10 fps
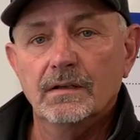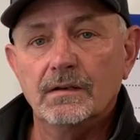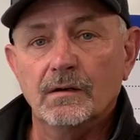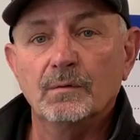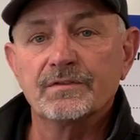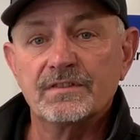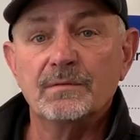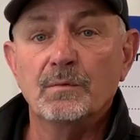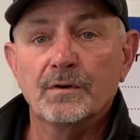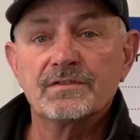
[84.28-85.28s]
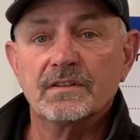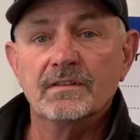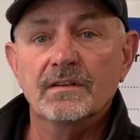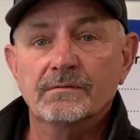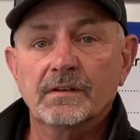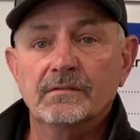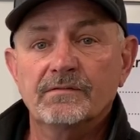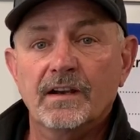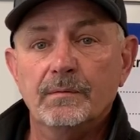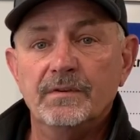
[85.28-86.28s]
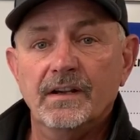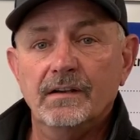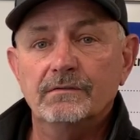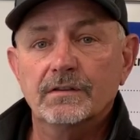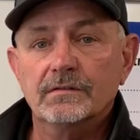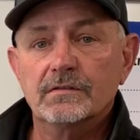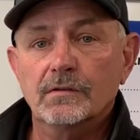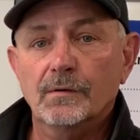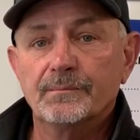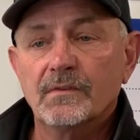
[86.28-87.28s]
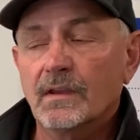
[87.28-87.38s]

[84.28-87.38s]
you know, we'll see more significant fire behavior. So